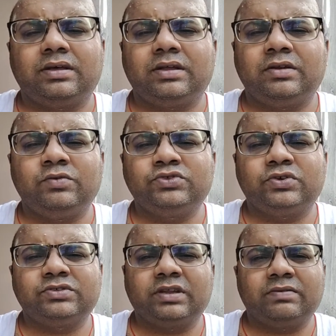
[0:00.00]
lose
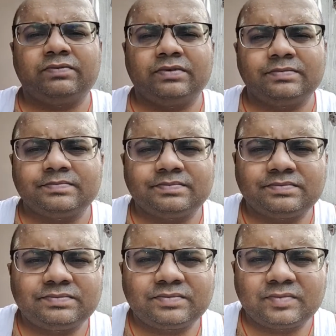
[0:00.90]
yourself.
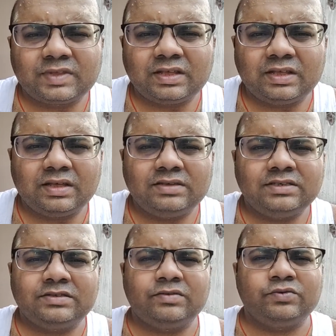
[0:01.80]

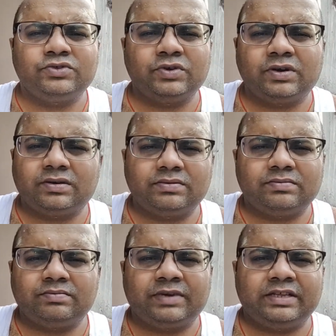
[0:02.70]
Just lose your
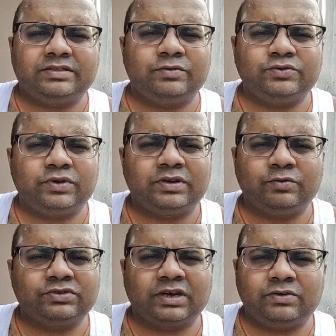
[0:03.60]
breath,
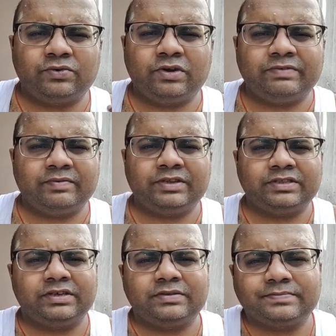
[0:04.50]
lose control of
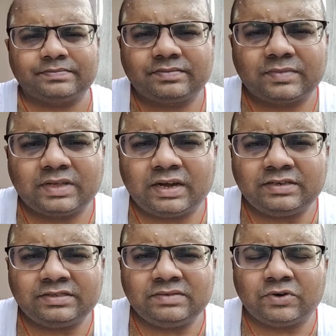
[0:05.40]
everything, and
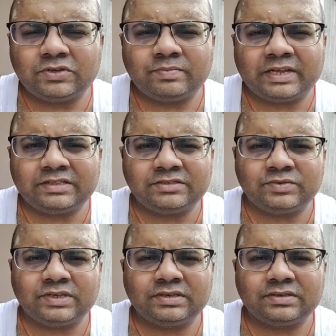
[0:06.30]
see what your breath is
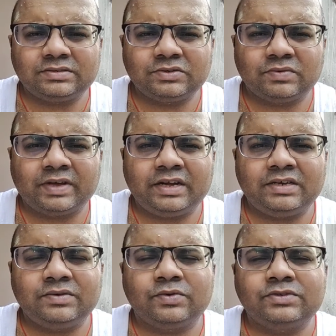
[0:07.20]
doing. So when it
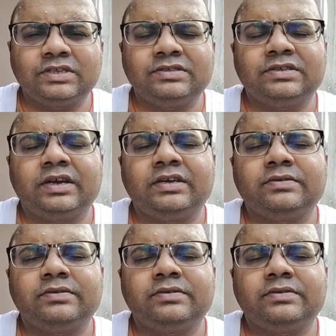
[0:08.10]
goes inside,